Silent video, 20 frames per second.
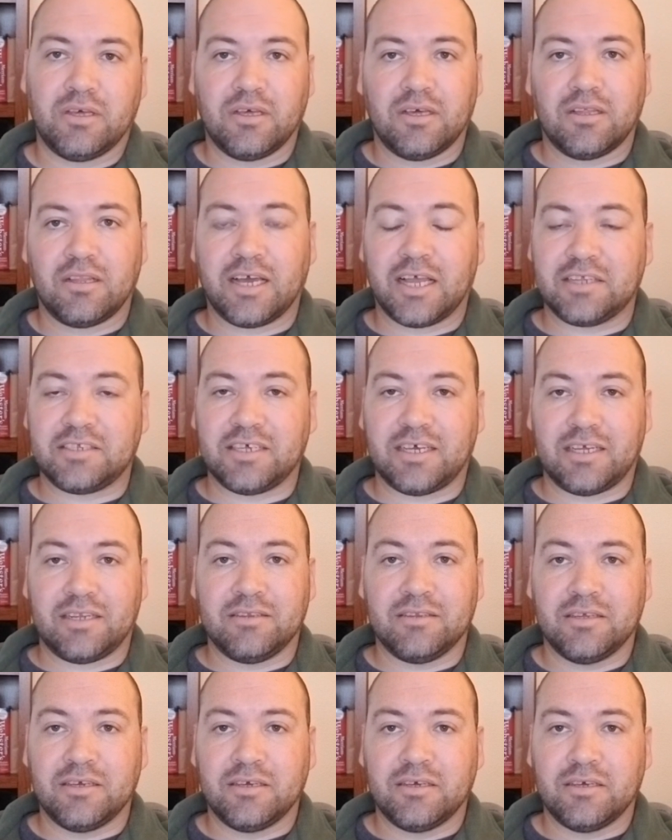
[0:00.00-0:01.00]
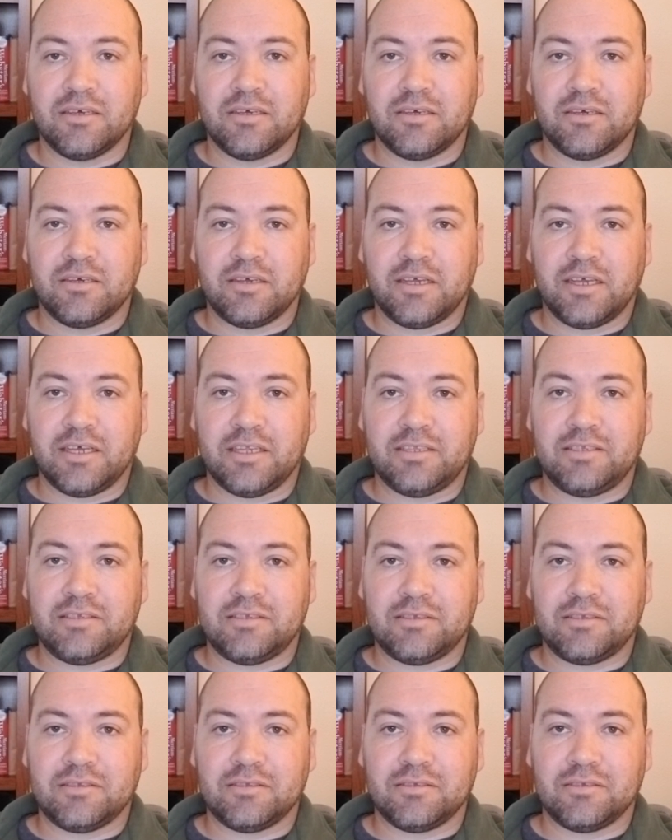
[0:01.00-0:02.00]
like I said,
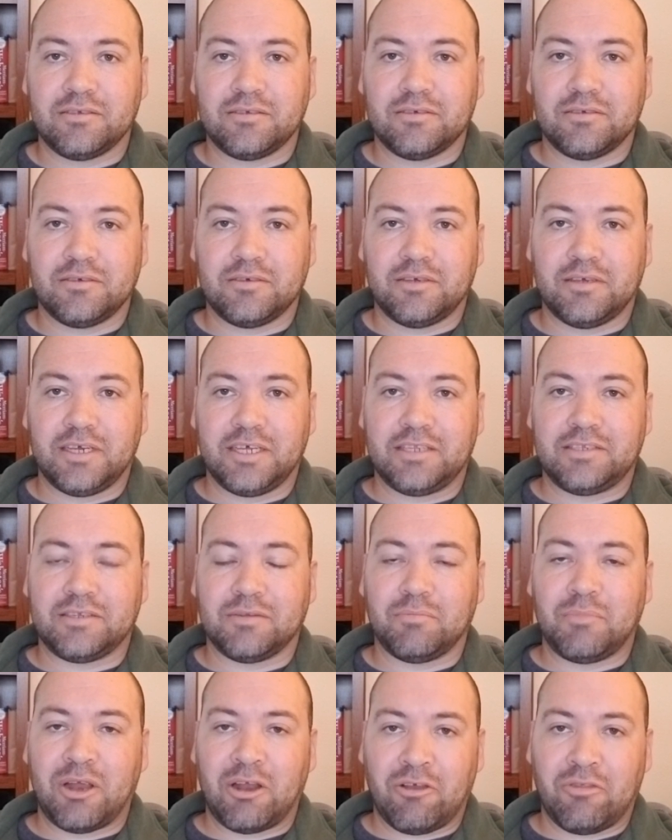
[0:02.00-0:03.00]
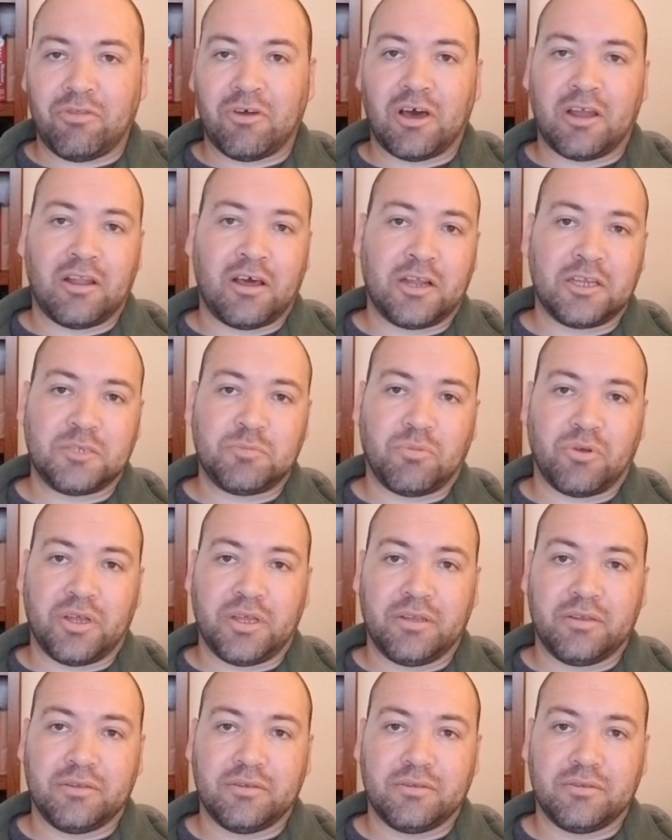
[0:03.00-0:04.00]
it's a marathon, not a sprint,
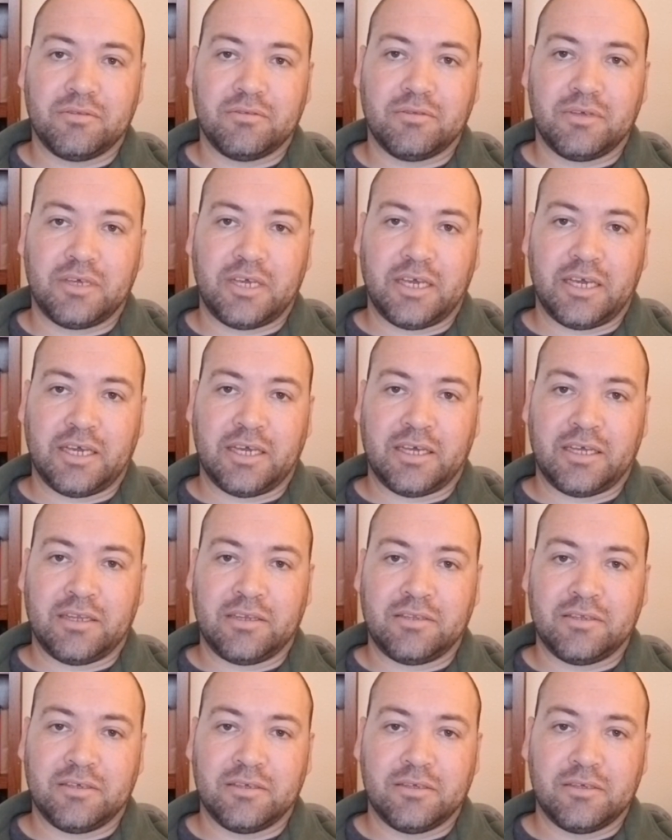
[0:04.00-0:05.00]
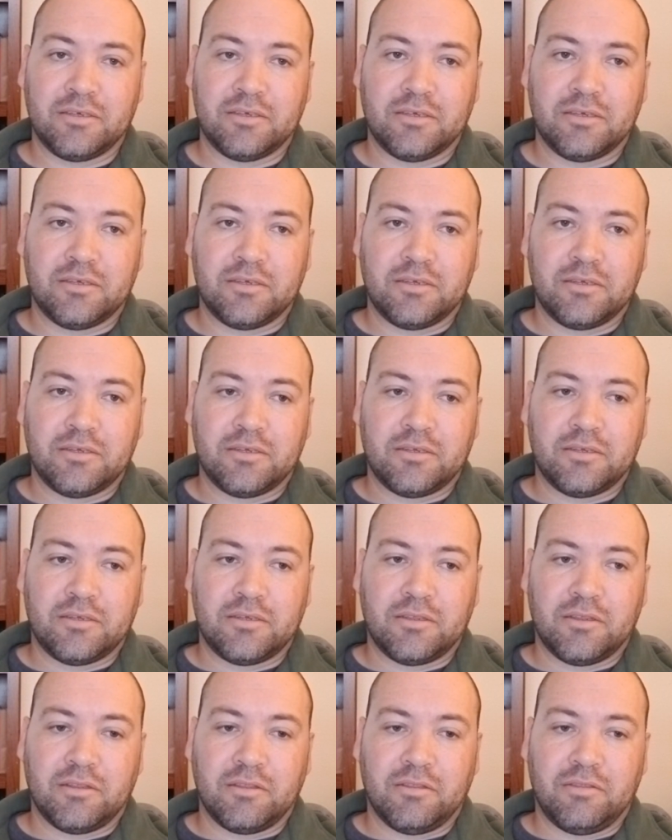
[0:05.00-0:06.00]
and
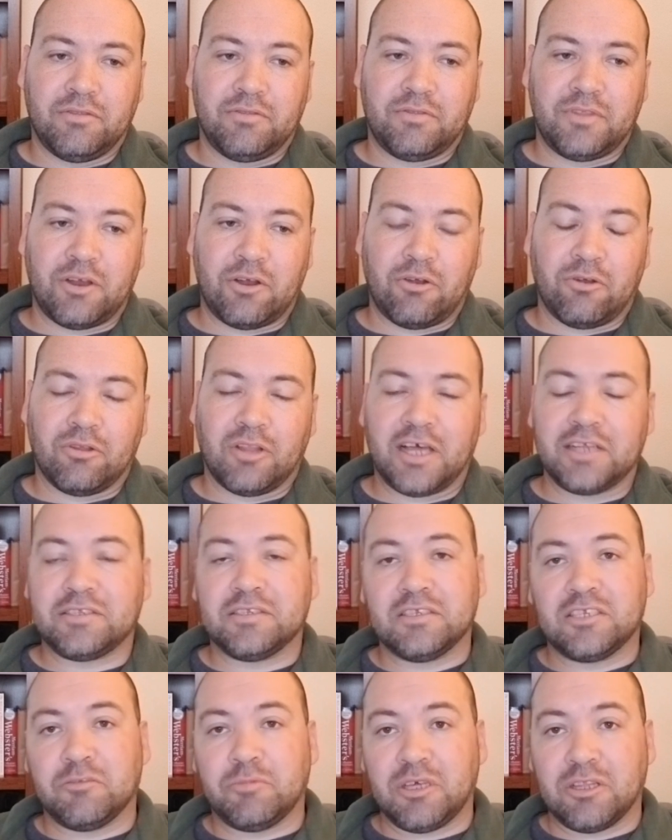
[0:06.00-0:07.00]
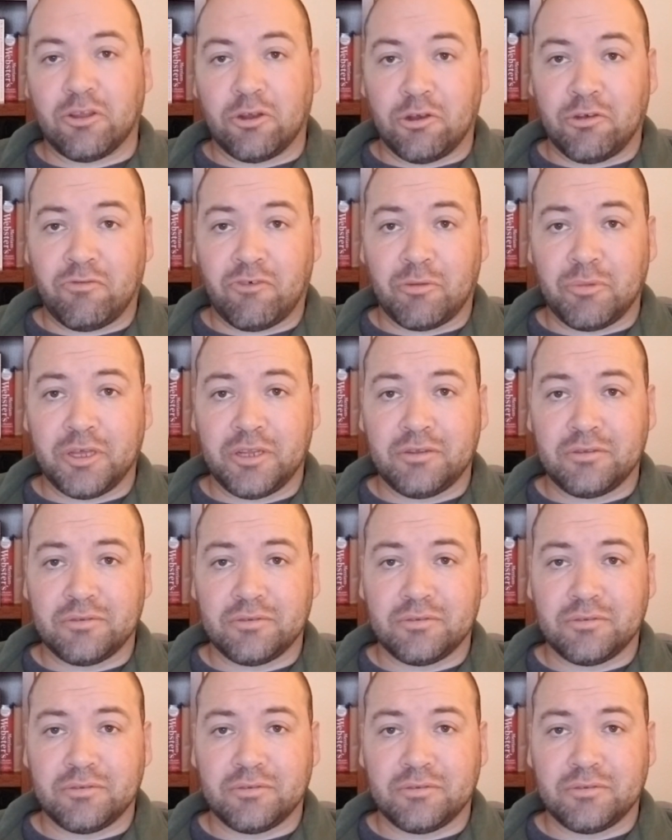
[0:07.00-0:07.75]
there are lessons to be learned from it.